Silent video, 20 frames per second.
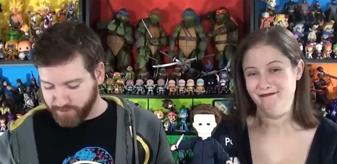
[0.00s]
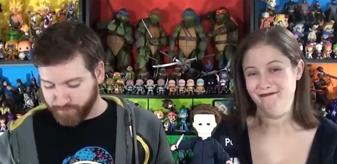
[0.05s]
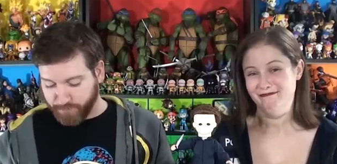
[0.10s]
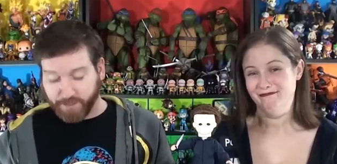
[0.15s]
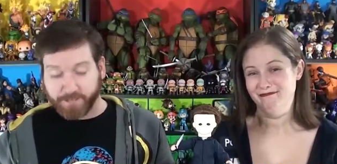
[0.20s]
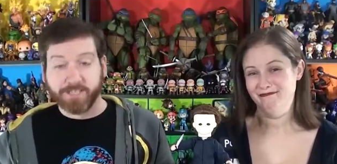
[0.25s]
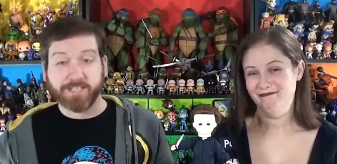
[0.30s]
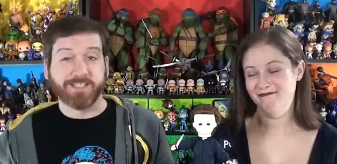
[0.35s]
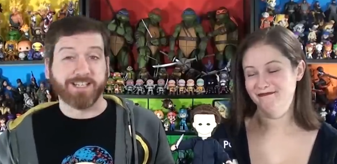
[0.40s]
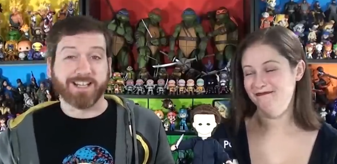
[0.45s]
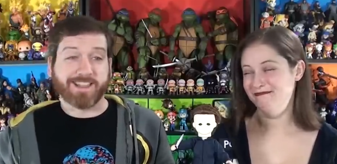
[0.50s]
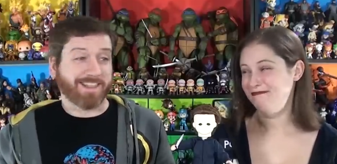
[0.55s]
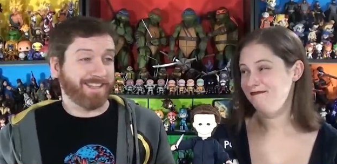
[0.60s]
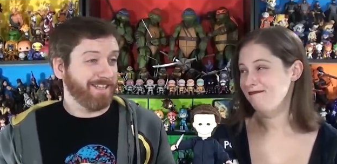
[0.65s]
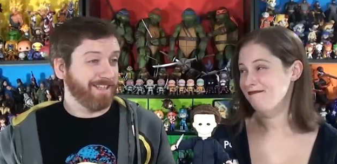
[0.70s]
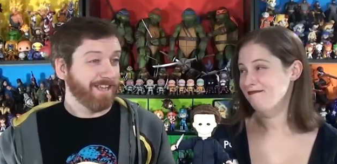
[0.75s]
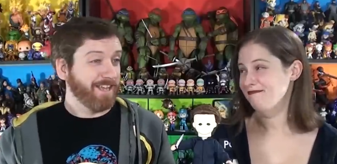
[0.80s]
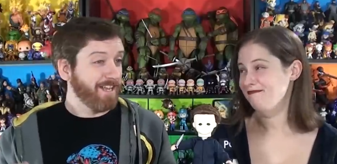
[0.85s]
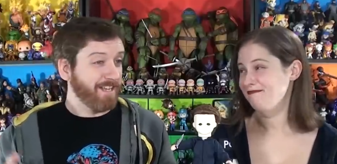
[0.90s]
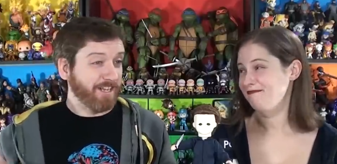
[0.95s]
Speaker 1: But
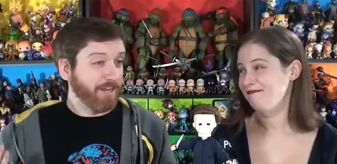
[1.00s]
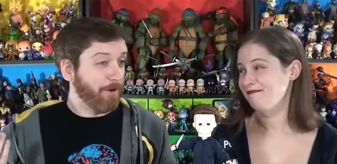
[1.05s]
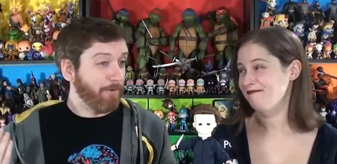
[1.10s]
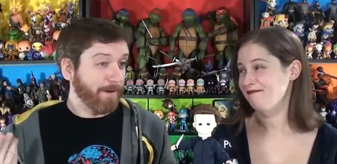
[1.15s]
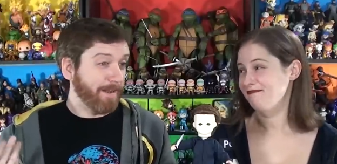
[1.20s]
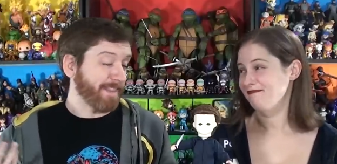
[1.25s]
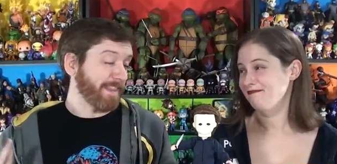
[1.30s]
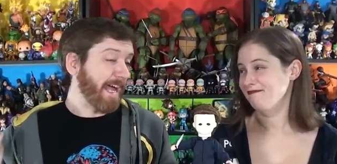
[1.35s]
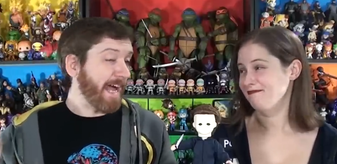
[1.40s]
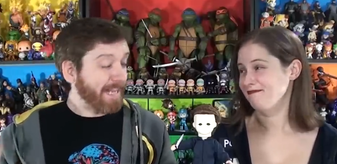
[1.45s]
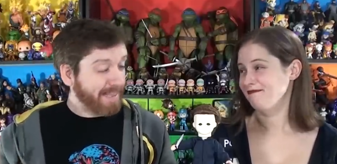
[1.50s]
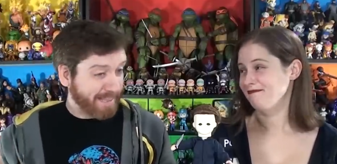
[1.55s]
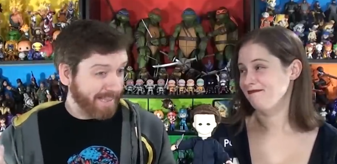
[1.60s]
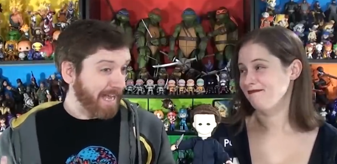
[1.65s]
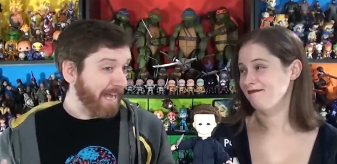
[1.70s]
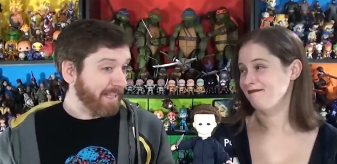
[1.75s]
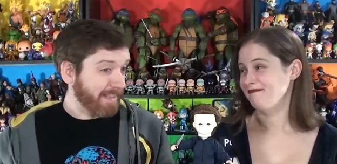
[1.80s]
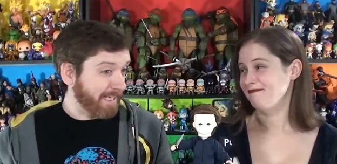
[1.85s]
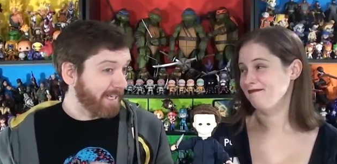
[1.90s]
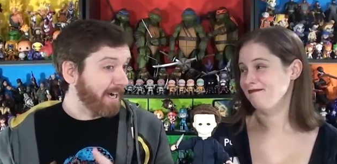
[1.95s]
listen, you know what? That's
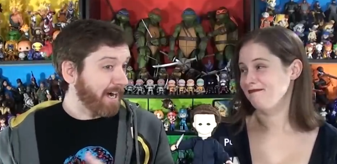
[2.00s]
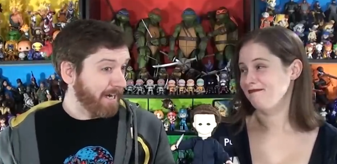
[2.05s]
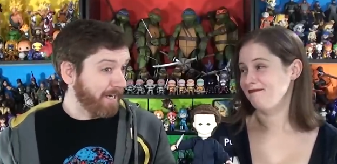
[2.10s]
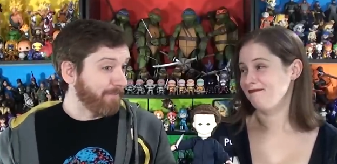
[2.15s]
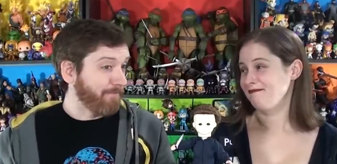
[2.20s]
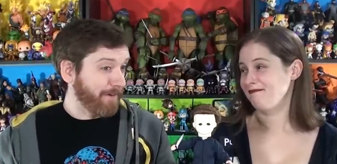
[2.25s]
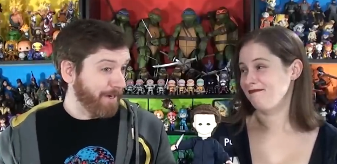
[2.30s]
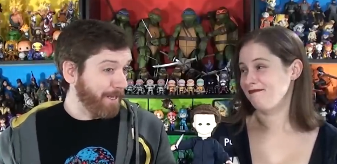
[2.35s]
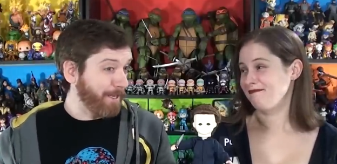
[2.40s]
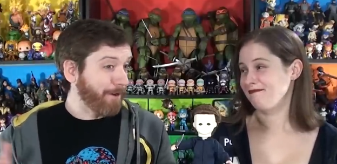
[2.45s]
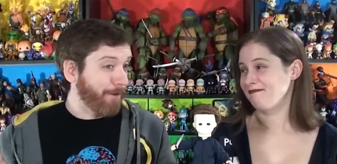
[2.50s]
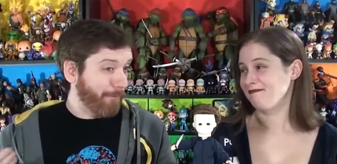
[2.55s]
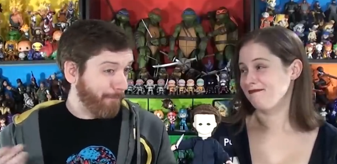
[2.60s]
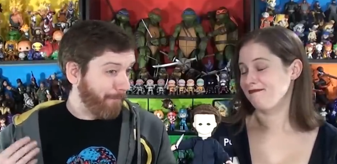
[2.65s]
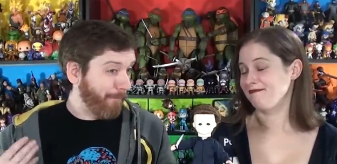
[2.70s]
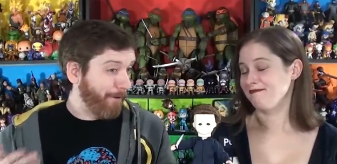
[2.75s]
not the kind of video